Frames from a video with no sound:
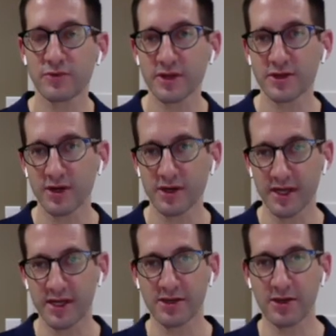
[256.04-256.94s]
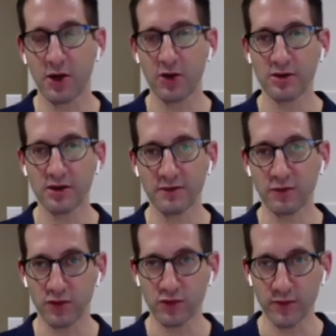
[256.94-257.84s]
tried to get to the heart of the
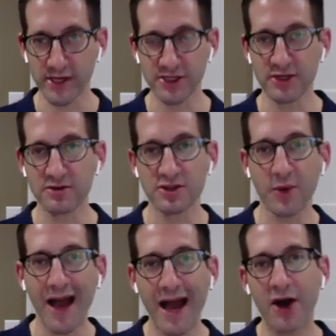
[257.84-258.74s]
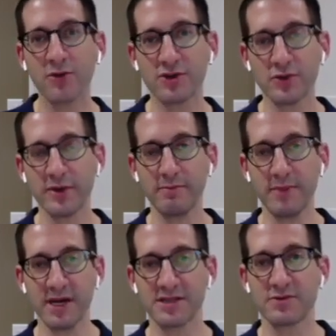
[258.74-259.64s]
ratio. So how do we
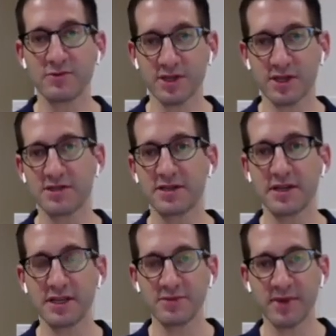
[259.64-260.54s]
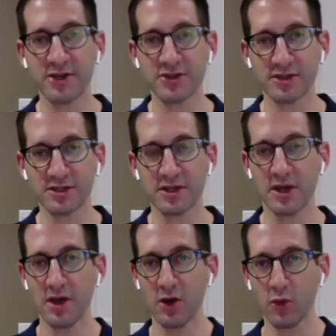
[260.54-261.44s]
best resuscitate these patients?
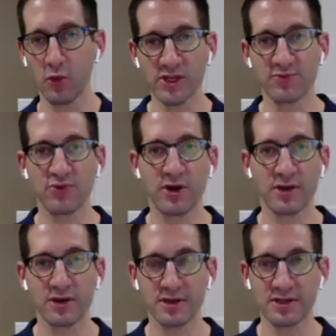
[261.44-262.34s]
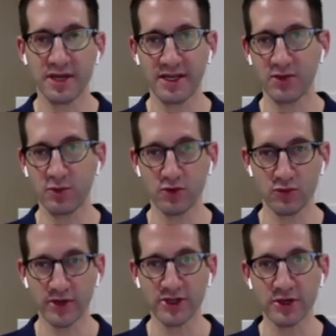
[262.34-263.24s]
Which products and at what
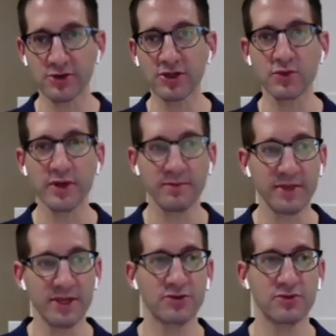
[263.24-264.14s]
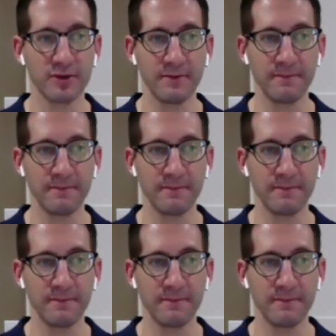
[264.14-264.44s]
ratio should we administer them?